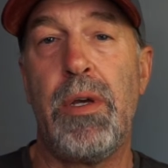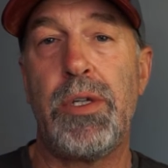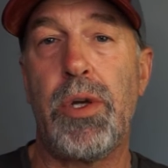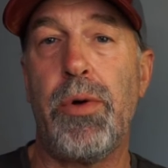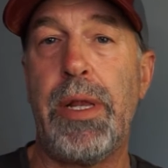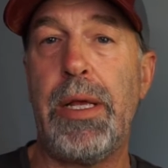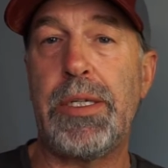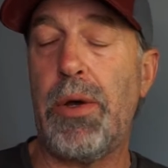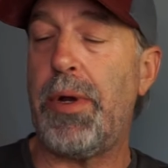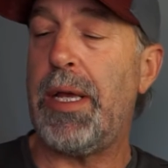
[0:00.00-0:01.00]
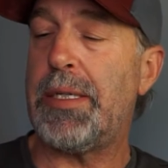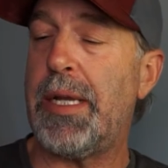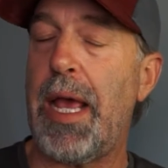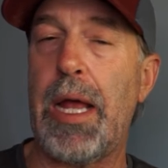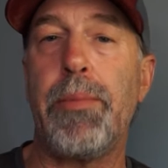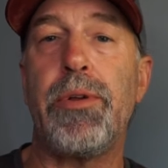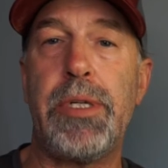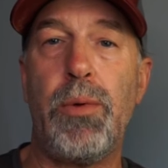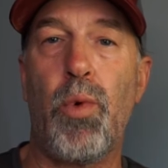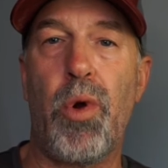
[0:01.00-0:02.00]
So it is an animal
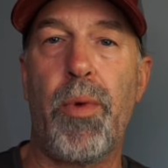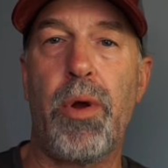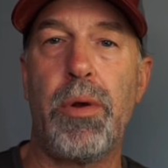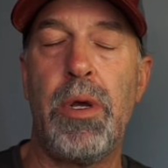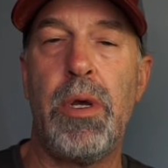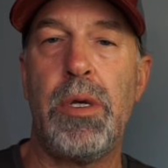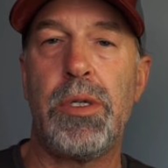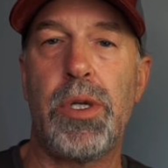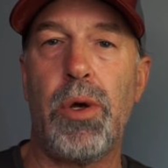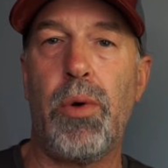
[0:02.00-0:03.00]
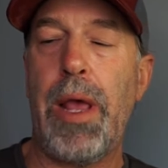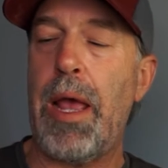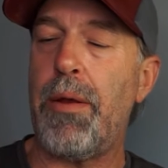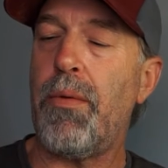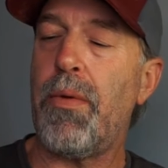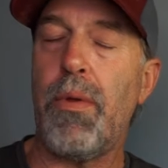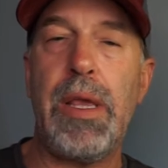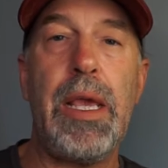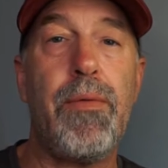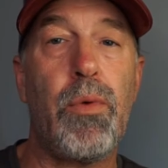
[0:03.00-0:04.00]
dewormer. So, and
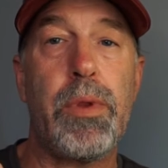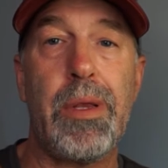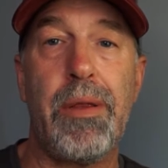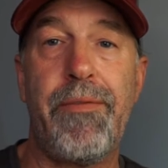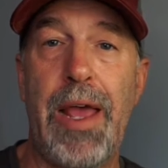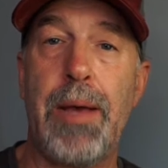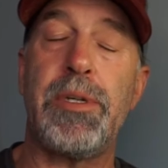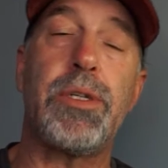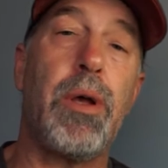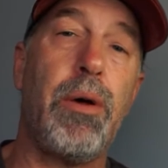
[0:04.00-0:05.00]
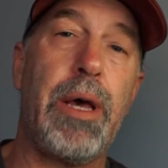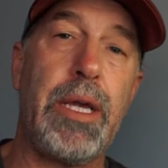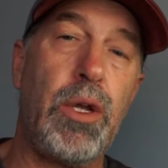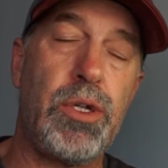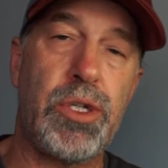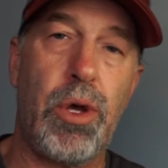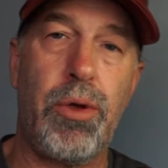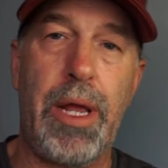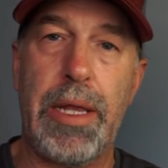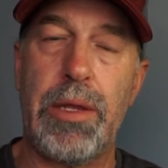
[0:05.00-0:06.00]
even with the Levamisole, I use
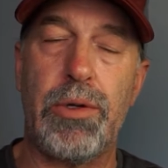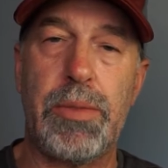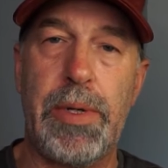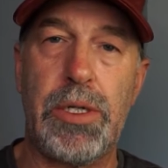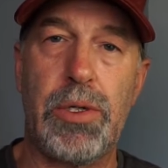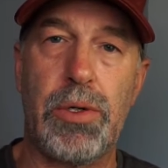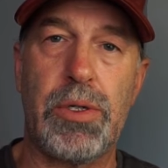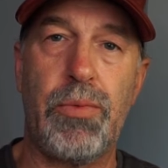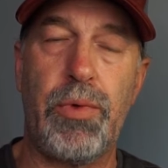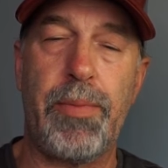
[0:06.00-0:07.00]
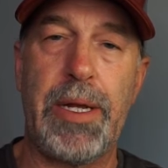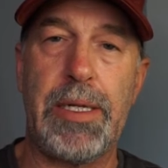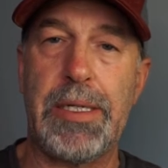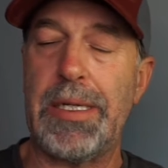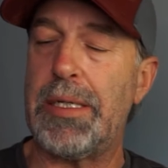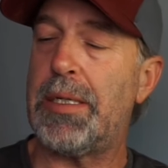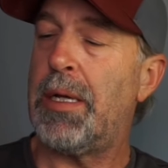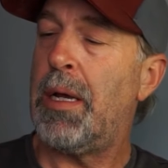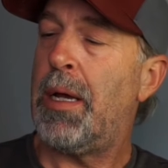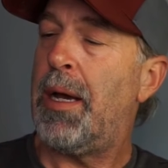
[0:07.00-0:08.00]
salt at those mixtures with my discus.
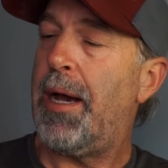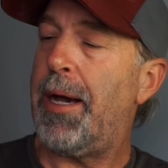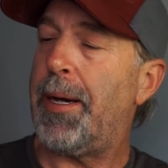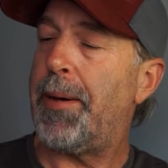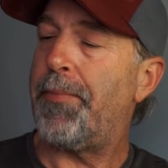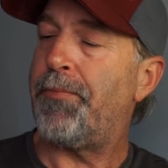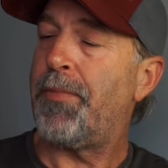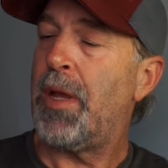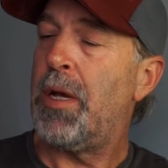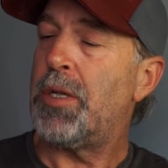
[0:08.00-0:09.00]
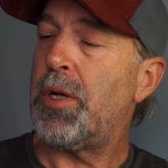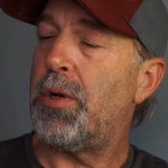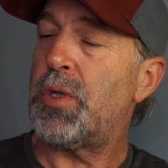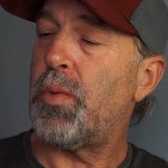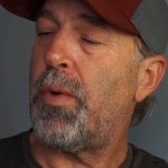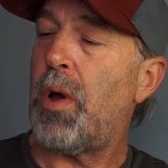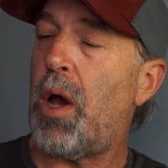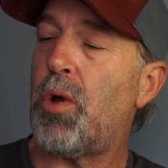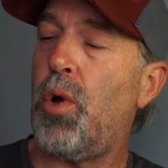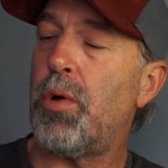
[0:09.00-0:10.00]
So it's
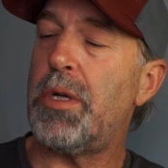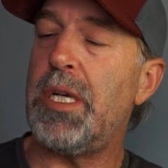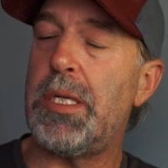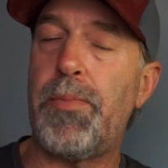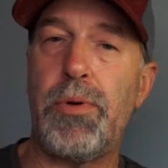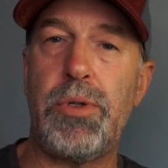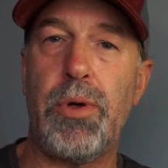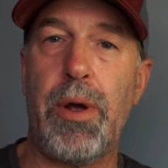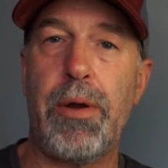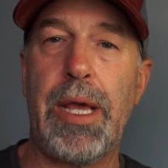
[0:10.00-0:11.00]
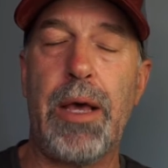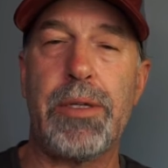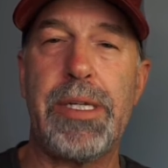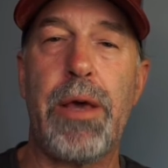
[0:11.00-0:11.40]
a 1/4 teaspoon to 100 gallons.